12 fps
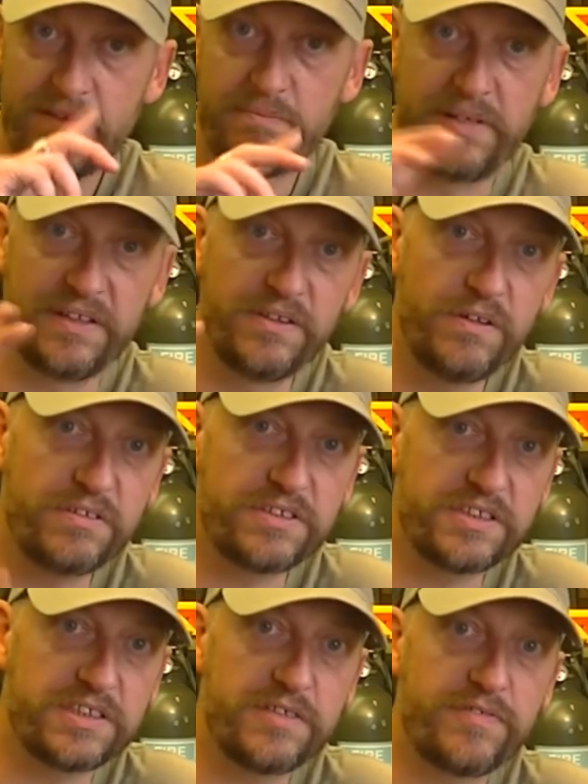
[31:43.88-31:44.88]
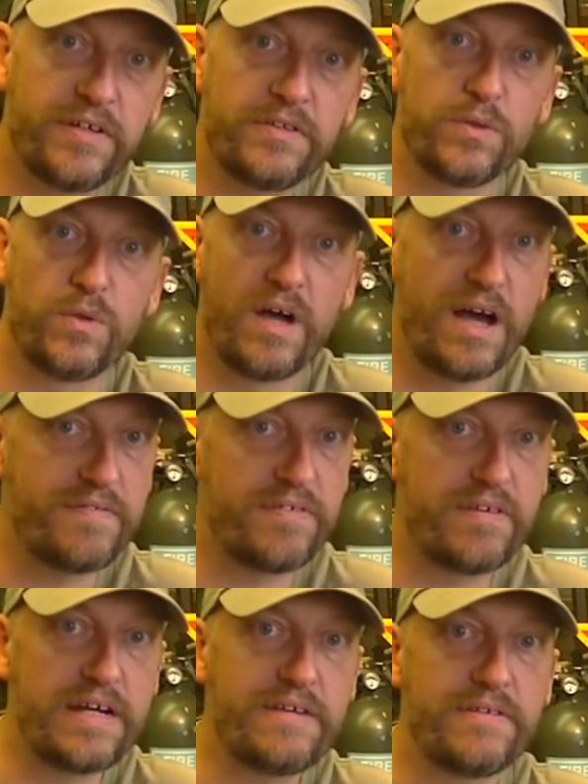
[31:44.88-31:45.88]
But not just your front door,
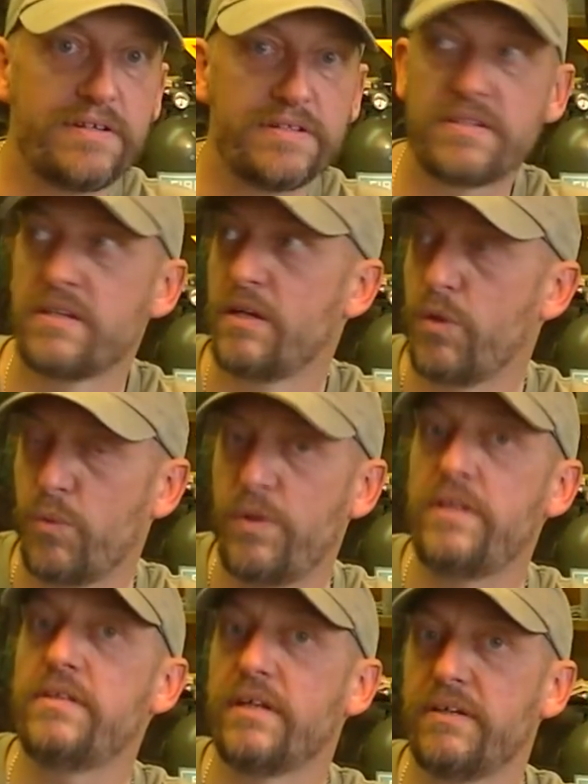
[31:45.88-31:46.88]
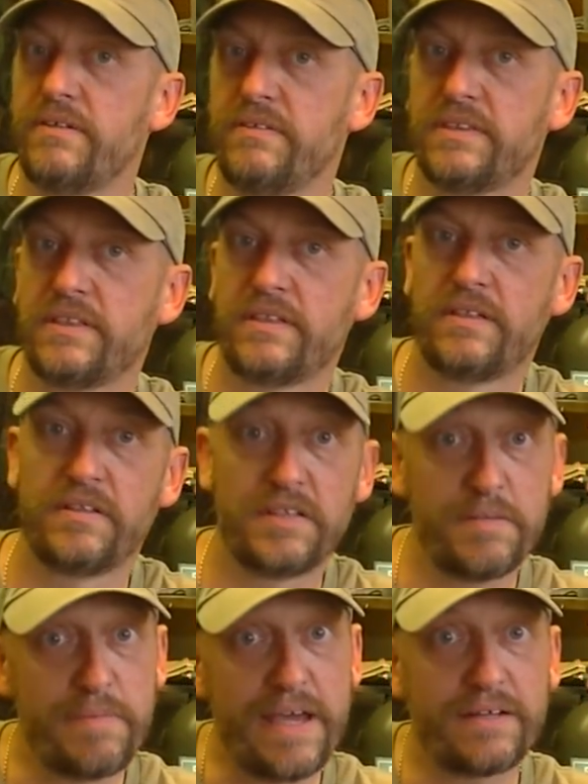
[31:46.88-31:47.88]
other areas, windows,
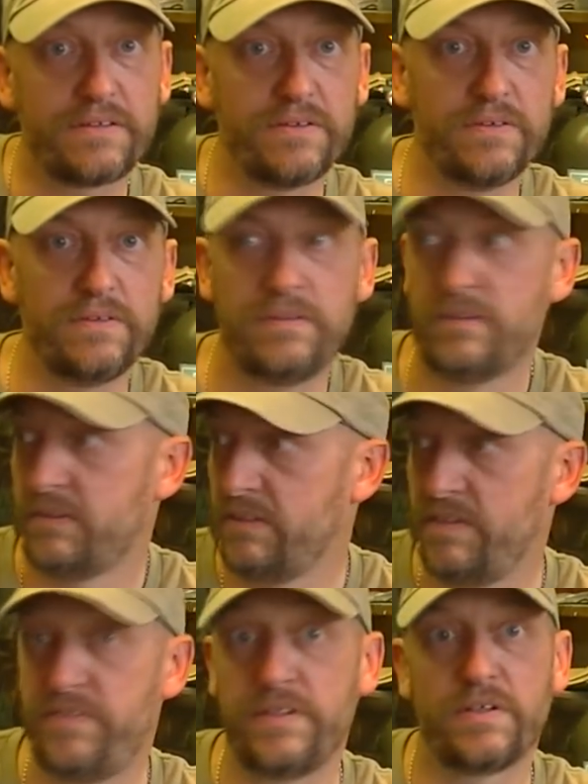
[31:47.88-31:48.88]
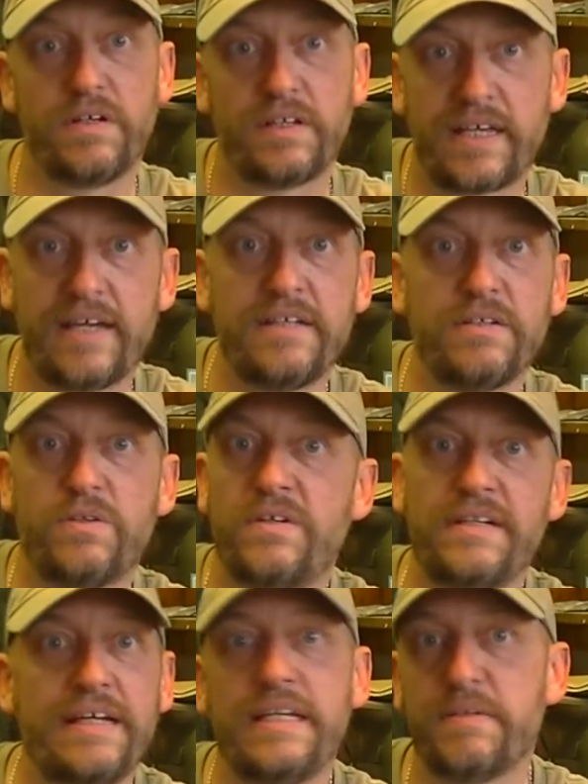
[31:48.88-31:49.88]
the back door, if you've got a gate or
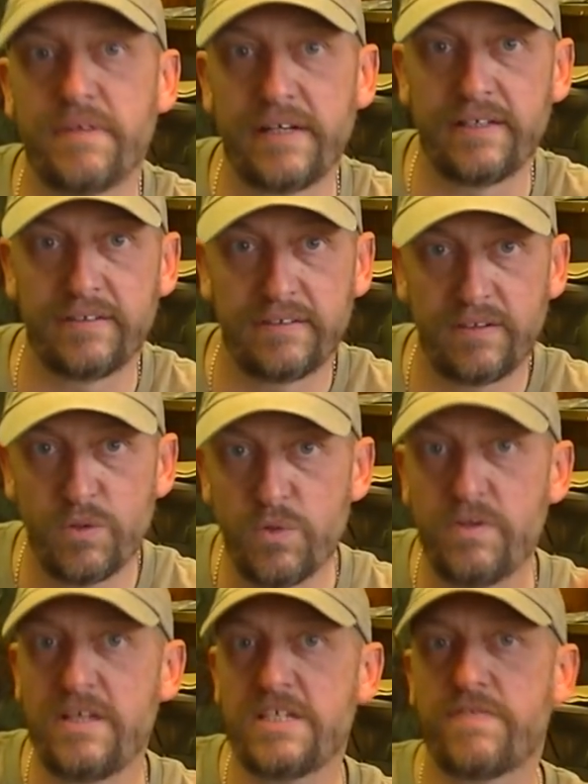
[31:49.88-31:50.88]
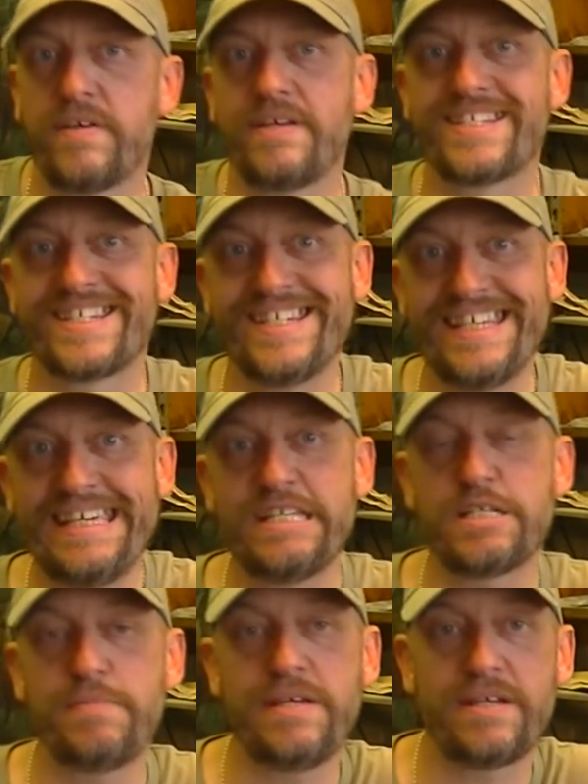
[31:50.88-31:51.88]
an alleyway. All these things need
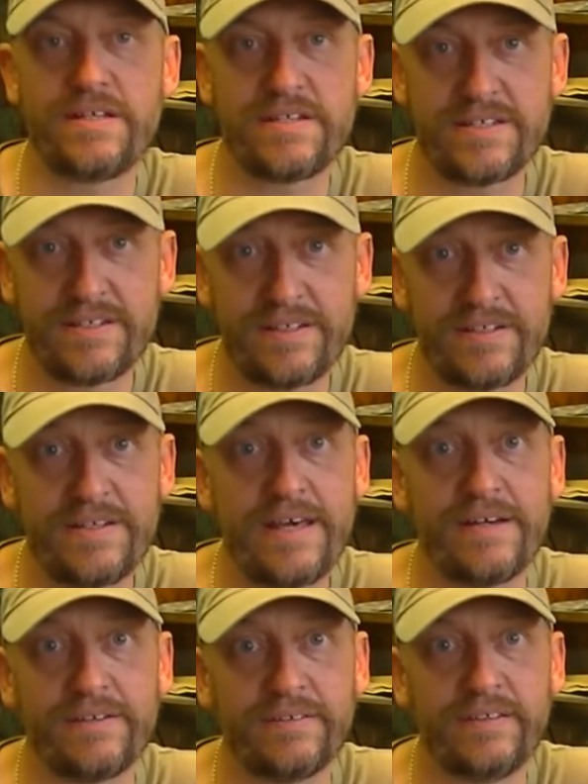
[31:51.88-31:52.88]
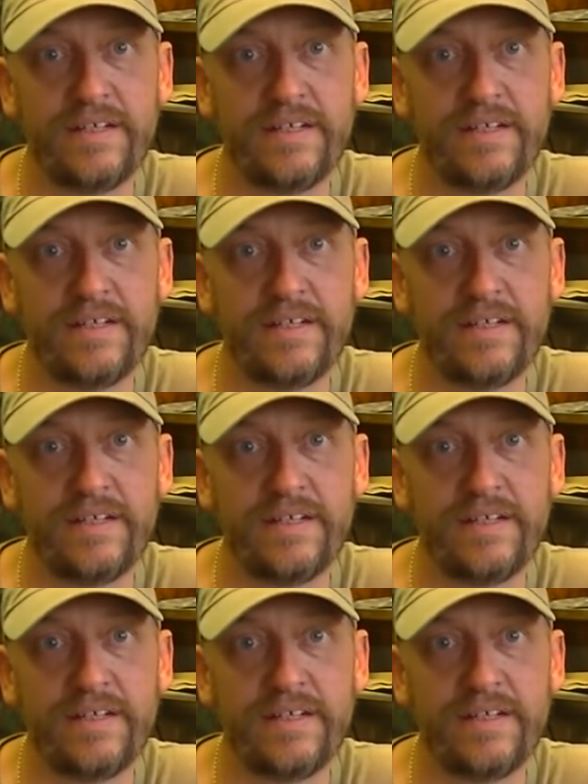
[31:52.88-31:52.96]
to be considered now.